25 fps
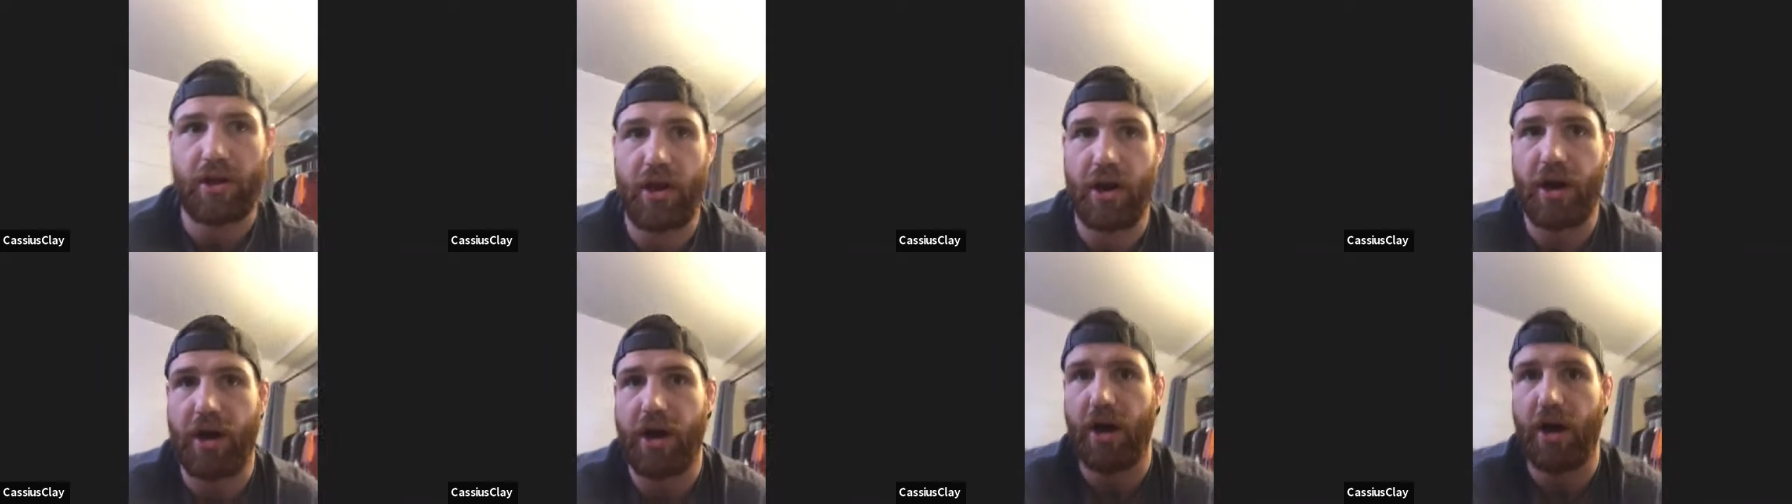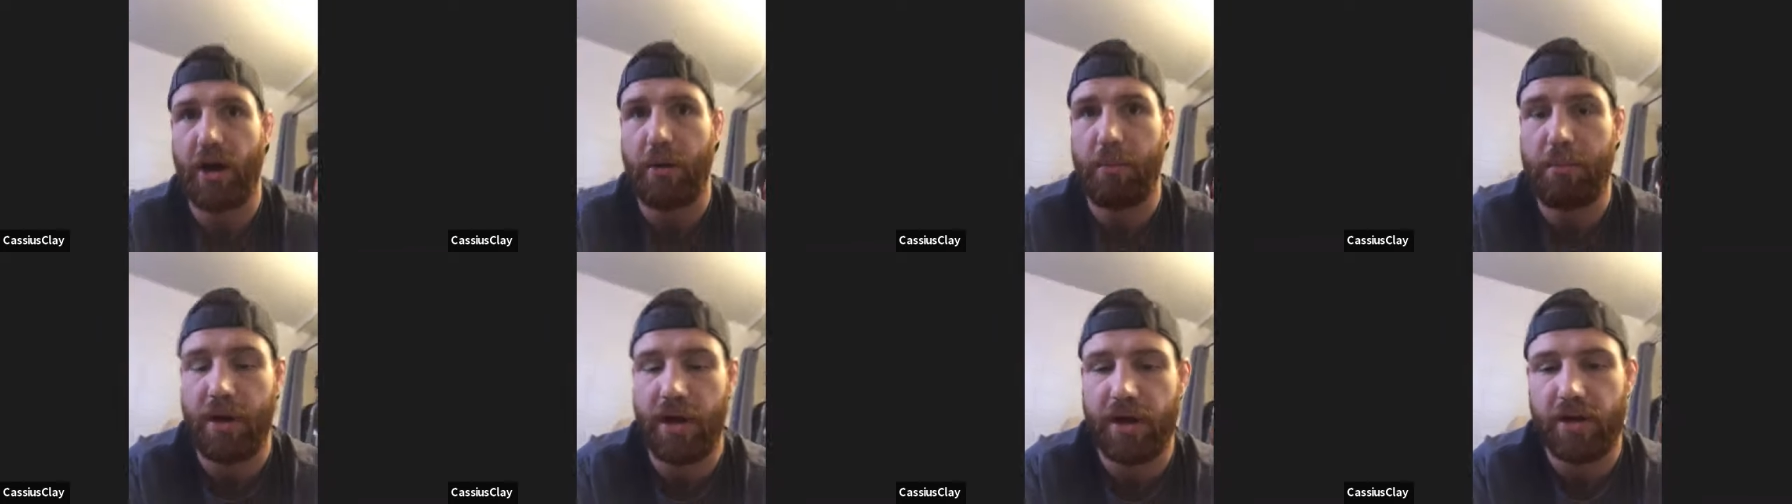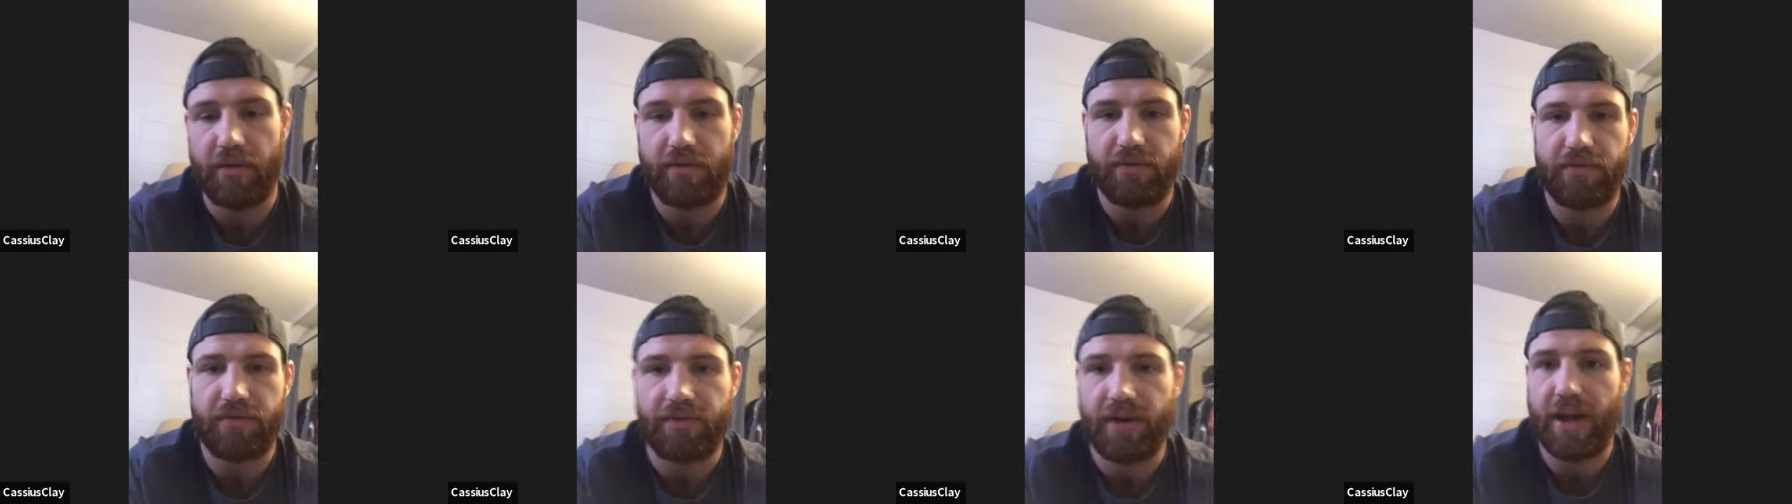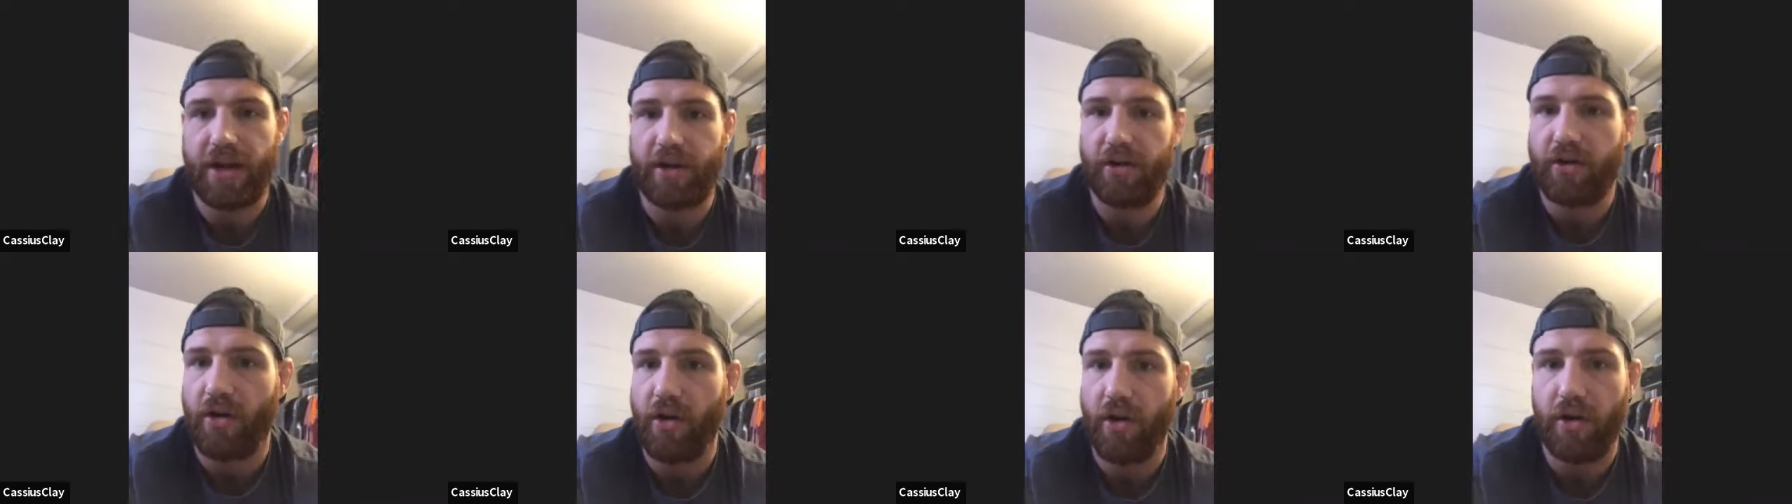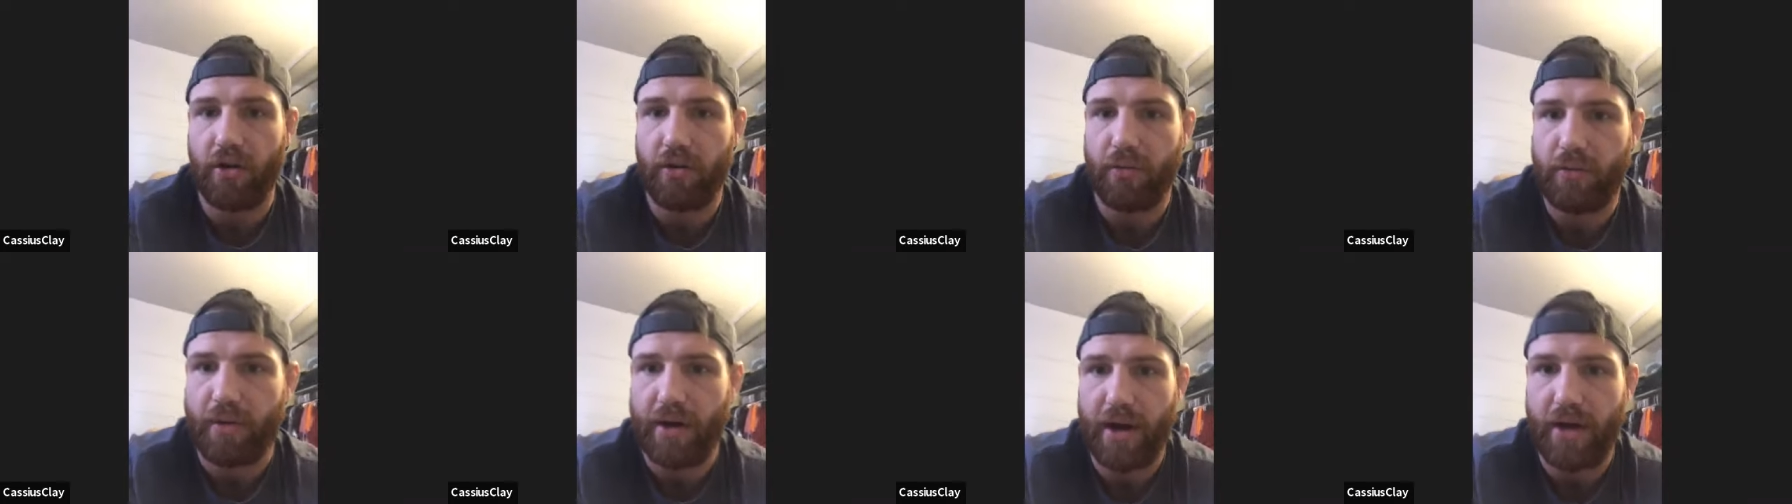a better fighter
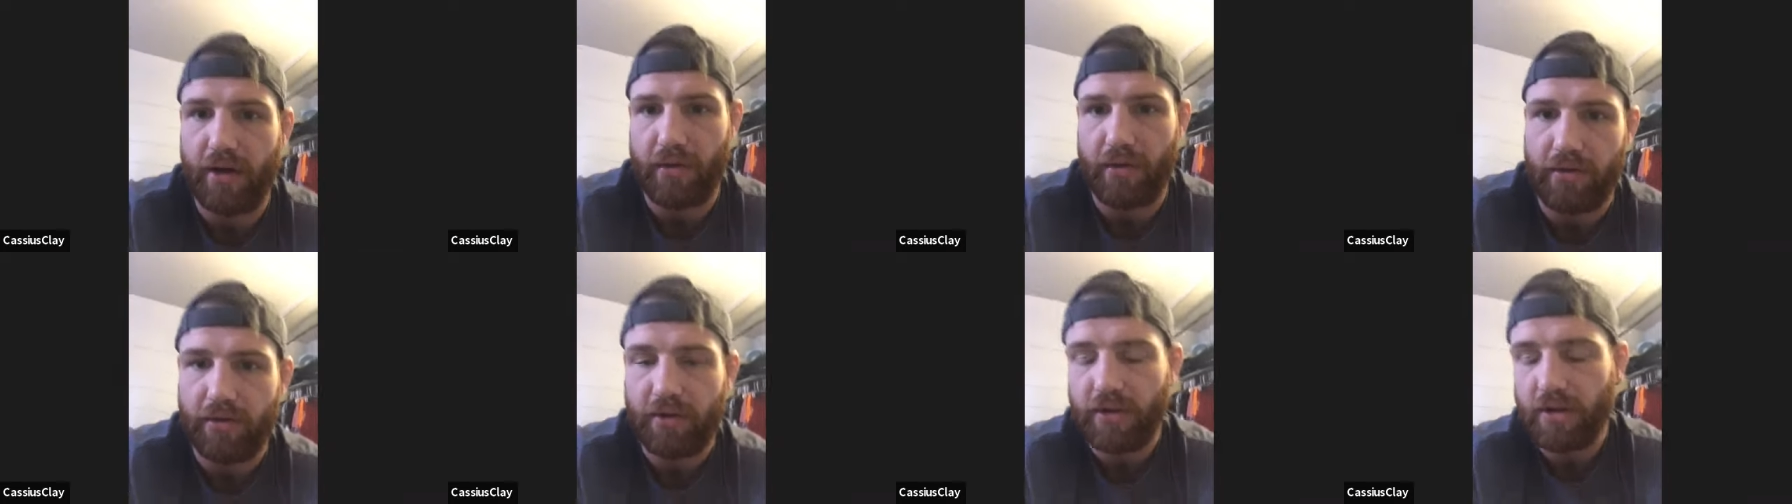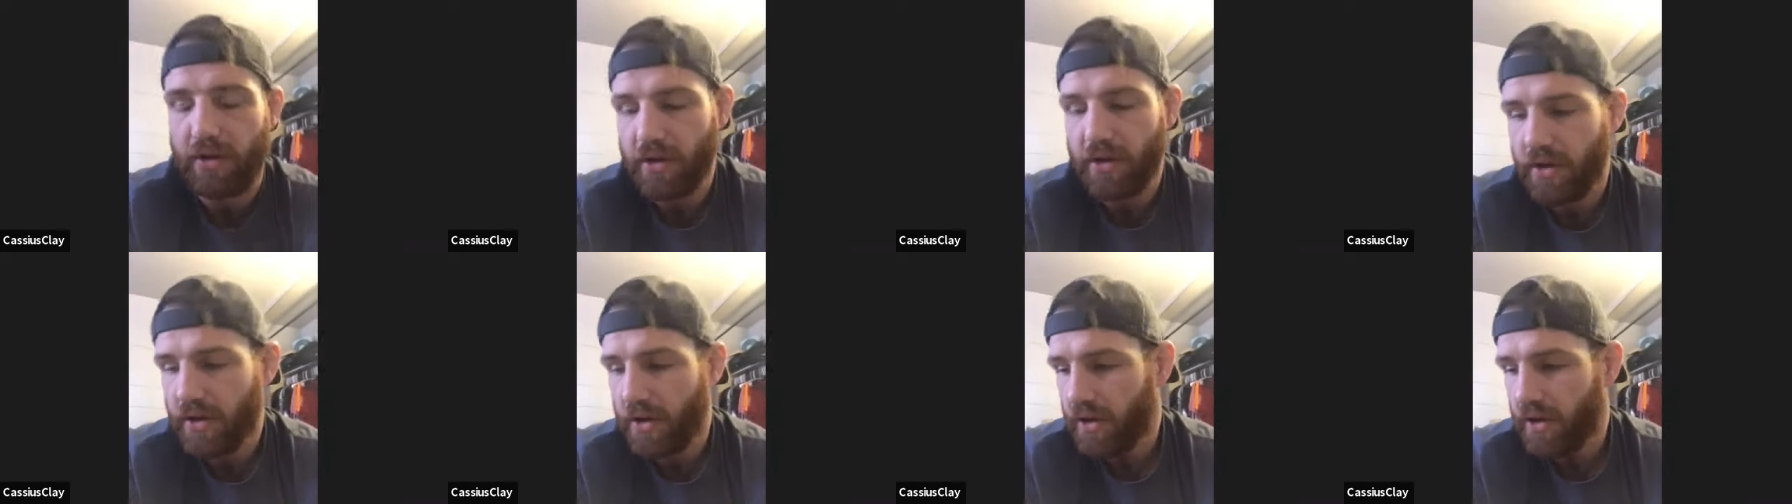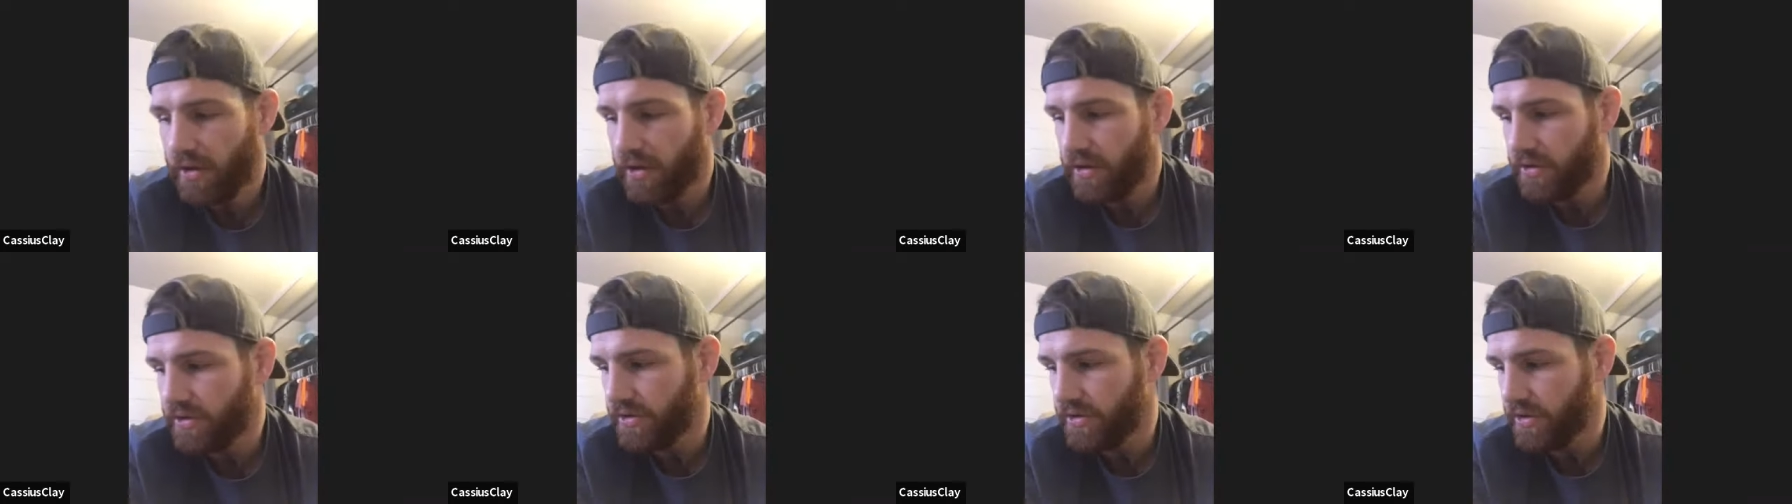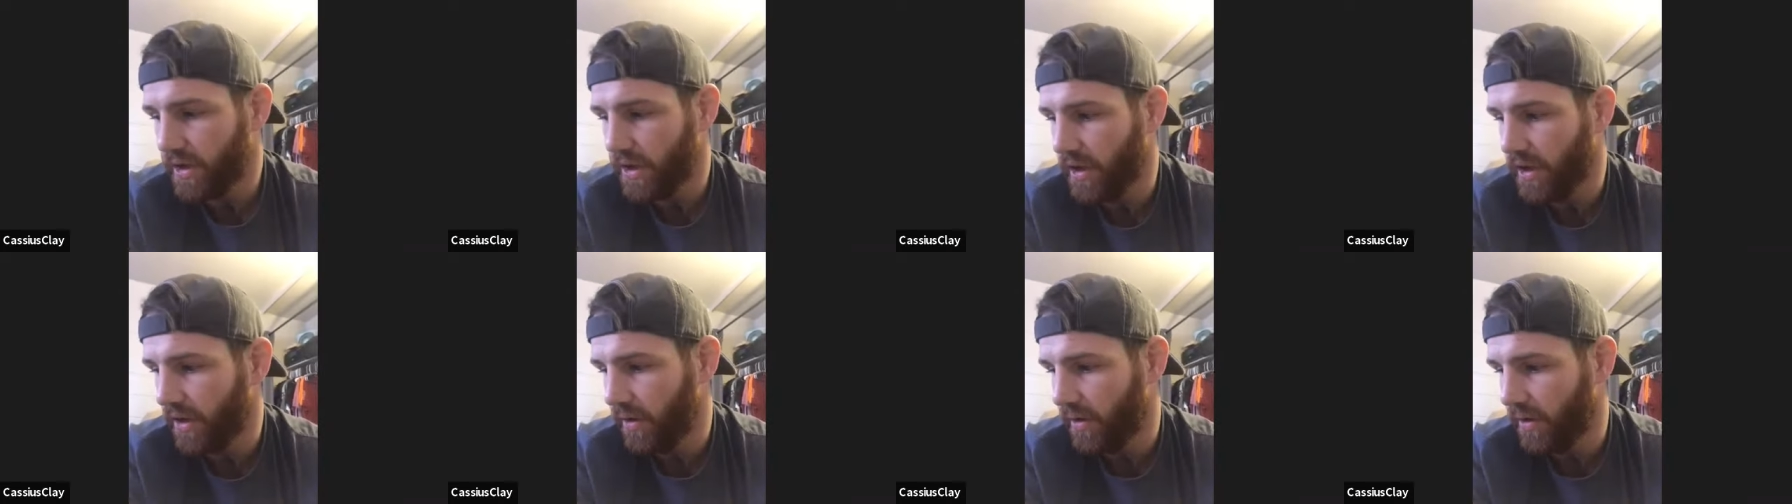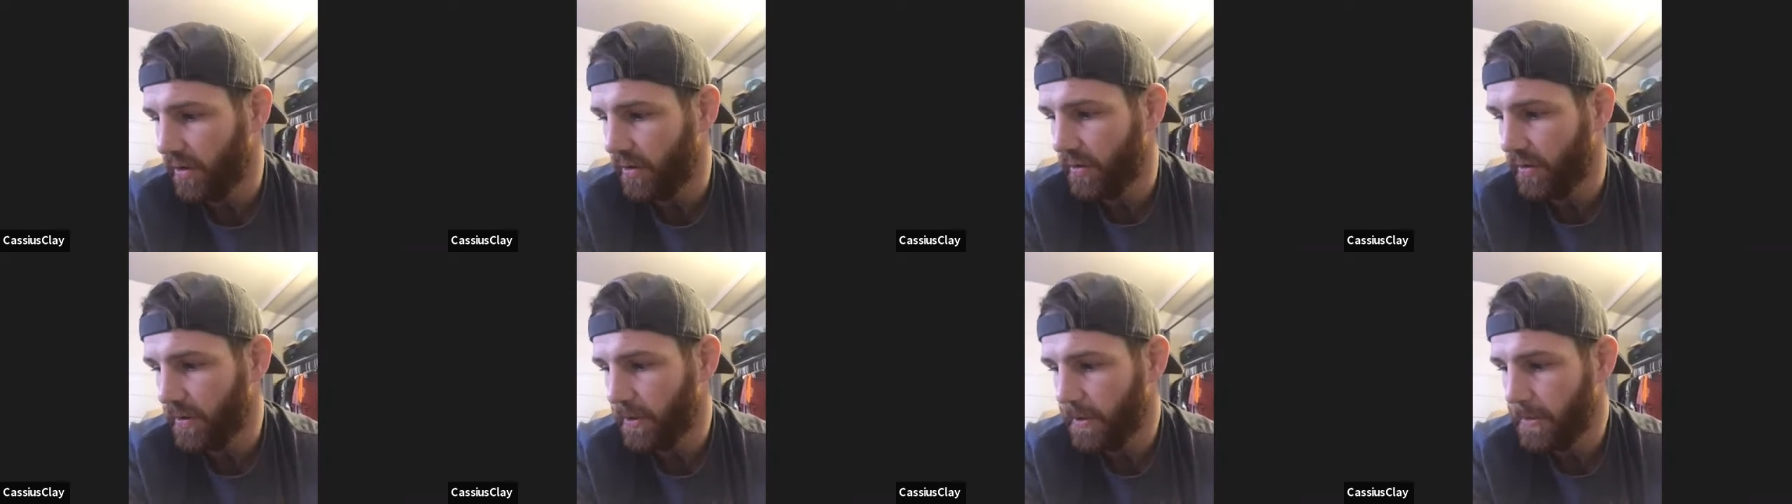all around.
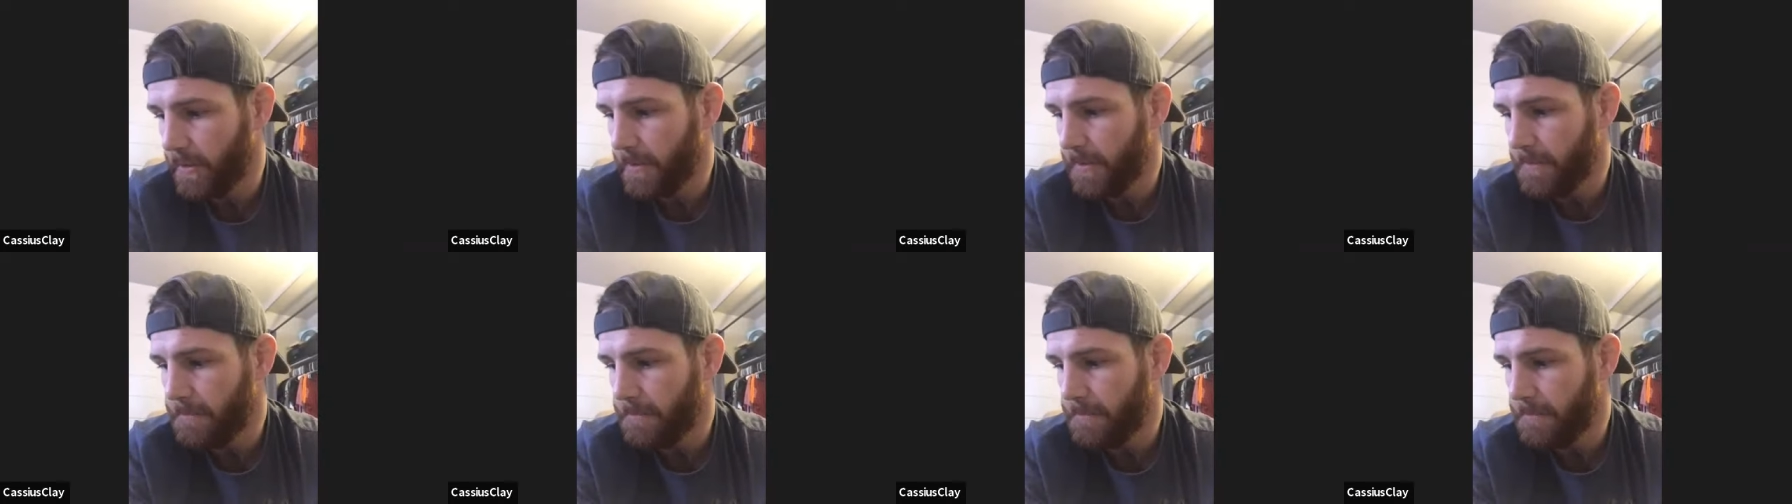So,